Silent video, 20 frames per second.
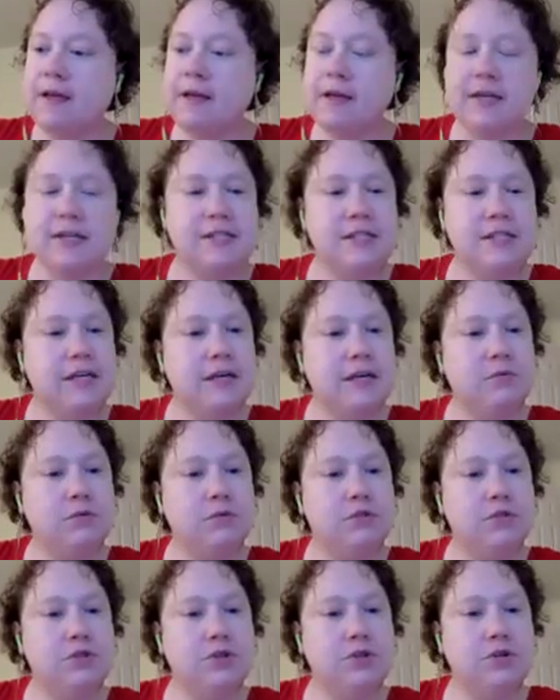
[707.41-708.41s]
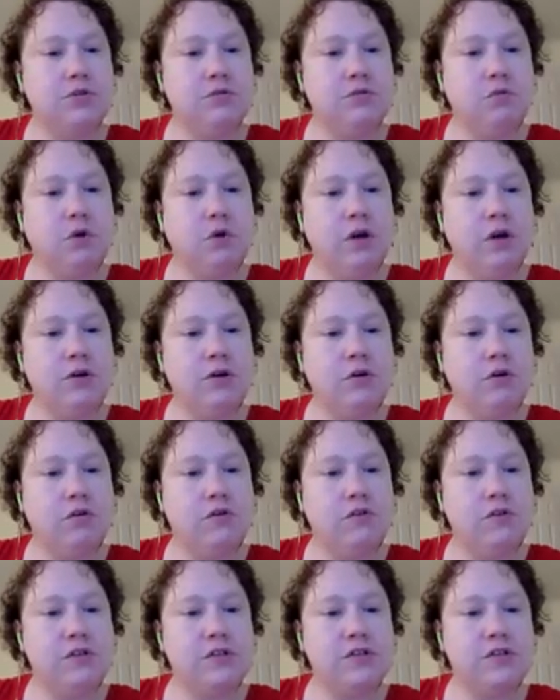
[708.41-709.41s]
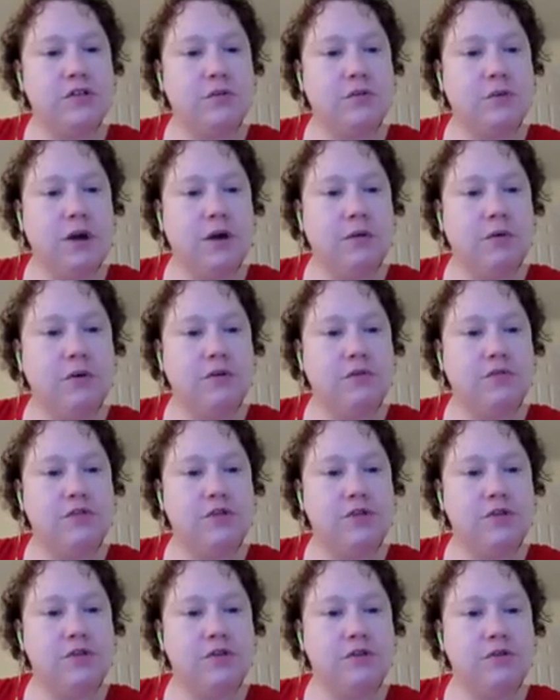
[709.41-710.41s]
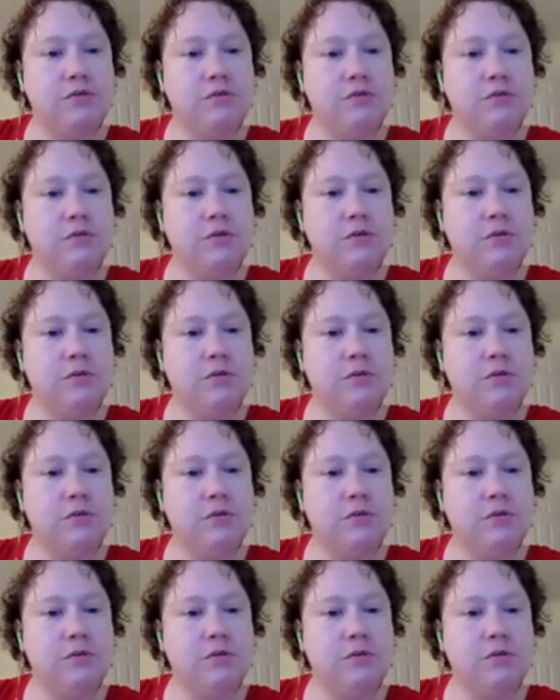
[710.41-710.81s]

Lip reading: is equal to 1 over the square root of 2,